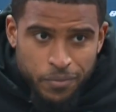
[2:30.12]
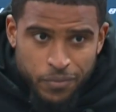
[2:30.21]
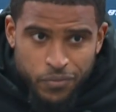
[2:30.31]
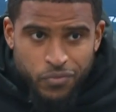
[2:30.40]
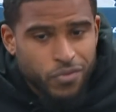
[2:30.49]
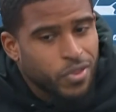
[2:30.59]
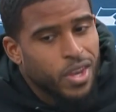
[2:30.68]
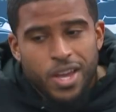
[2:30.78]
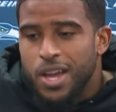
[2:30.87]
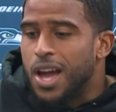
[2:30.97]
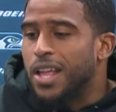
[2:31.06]

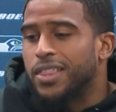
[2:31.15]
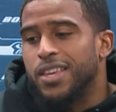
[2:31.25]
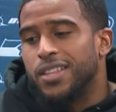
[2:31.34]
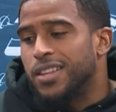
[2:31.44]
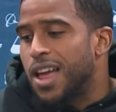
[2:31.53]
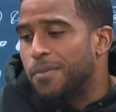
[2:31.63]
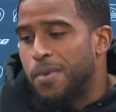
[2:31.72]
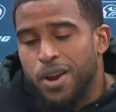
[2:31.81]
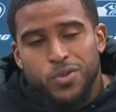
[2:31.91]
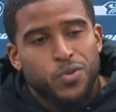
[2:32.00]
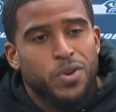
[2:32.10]
I think the
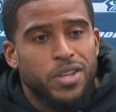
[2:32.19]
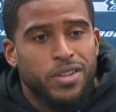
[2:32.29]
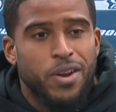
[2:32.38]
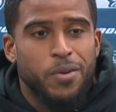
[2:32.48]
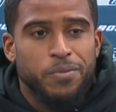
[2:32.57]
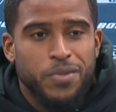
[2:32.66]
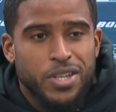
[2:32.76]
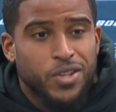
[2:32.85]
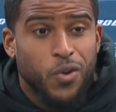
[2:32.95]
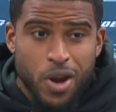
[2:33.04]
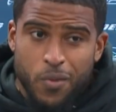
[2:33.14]
linebackers were really dope.
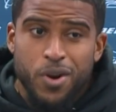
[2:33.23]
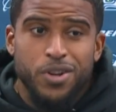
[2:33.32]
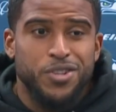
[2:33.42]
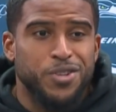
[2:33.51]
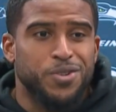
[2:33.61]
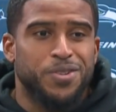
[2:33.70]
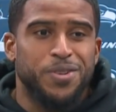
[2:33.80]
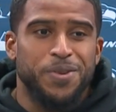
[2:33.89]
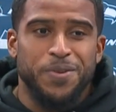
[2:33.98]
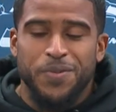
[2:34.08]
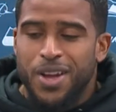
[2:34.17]
That's a great word to use,
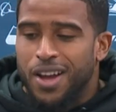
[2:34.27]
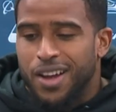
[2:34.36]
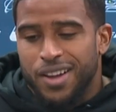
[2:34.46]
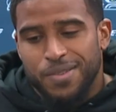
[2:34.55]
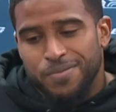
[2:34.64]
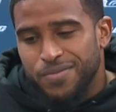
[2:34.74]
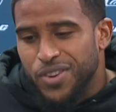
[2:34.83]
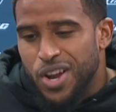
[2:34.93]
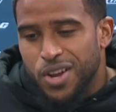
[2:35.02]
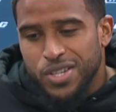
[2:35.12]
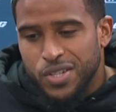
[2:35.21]
too. You
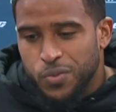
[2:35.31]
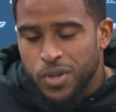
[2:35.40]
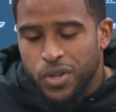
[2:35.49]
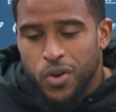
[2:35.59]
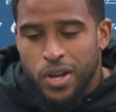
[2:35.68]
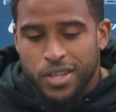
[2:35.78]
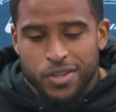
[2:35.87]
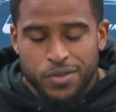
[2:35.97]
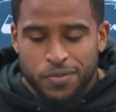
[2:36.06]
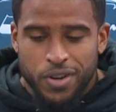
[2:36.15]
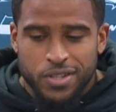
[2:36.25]
know, it's really cool. I think it
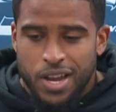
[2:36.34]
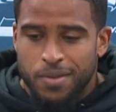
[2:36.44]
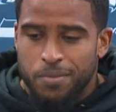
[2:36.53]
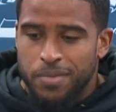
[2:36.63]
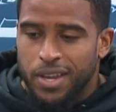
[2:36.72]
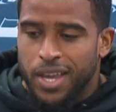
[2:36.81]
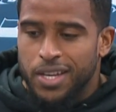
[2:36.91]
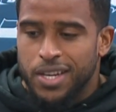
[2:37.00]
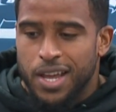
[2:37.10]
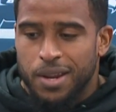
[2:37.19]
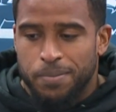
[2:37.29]
was the first time that me and
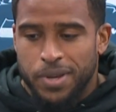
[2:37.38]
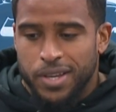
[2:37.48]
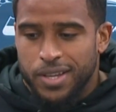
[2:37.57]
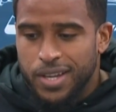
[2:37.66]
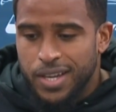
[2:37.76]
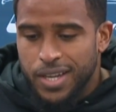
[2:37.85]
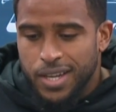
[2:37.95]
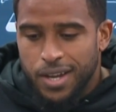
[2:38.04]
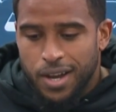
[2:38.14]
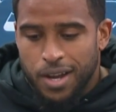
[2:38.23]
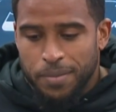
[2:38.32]
KJ had a pick
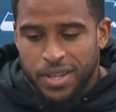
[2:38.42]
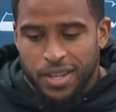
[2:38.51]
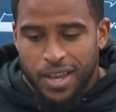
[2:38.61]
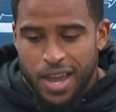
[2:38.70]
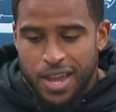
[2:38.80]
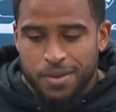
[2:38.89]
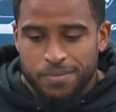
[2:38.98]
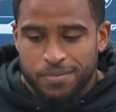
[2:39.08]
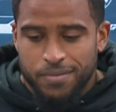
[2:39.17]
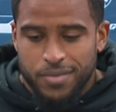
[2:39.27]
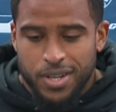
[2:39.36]
in the game
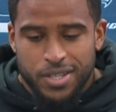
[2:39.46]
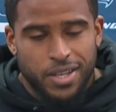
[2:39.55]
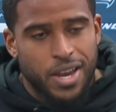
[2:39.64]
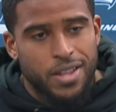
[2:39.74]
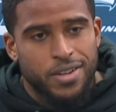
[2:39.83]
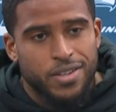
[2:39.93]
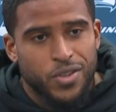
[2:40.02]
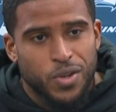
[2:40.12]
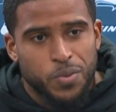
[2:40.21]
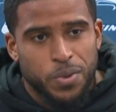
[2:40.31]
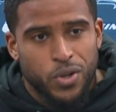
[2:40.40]
together.
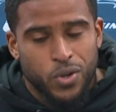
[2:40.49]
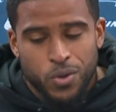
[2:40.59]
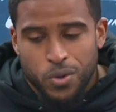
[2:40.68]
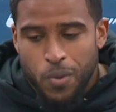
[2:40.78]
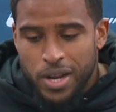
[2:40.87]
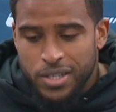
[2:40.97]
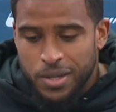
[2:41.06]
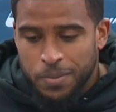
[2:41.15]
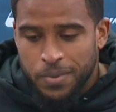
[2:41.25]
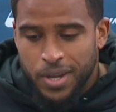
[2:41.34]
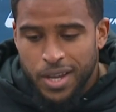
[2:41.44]
So it was pretty cool to watch
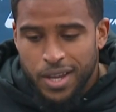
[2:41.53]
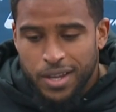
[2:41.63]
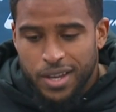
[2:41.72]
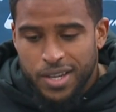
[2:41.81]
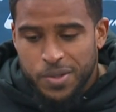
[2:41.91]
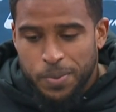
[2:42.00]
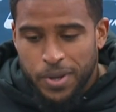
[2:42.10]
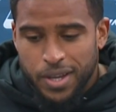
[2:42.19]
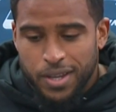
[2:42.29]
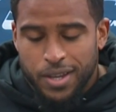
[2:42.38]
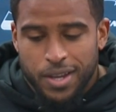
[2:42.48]
him get his
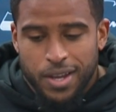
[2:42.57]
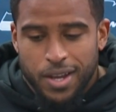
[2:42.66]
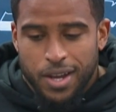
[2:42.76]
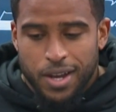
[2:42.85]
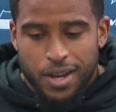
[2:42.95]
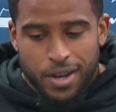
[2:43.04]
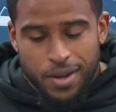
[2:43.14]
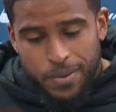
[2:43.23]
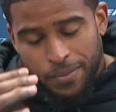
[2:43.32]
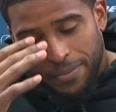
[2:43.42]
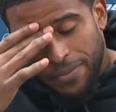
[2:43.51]
pick.
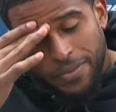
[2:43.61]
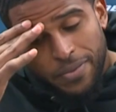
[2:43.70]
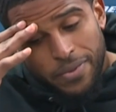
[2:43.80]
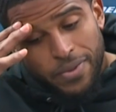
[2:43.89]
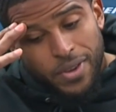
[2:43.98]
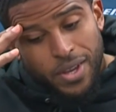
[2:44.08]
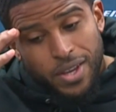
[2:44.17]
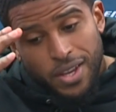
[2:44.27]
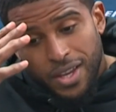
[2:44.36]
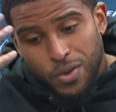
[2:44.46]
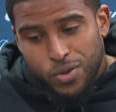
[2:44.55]
It
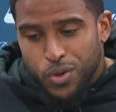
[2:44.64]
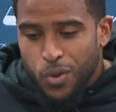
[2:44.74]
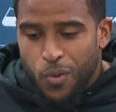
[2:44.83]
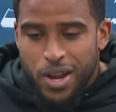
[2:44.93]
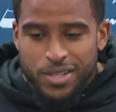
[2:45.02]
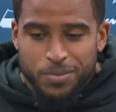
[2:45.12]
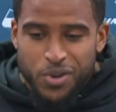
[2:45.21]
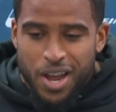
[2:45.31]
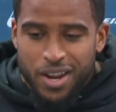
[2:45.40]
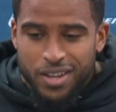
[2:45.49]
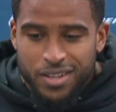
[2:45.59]
was cool to watch him
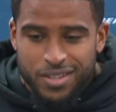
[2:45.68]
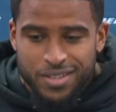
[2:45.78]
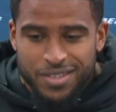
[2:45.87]
try to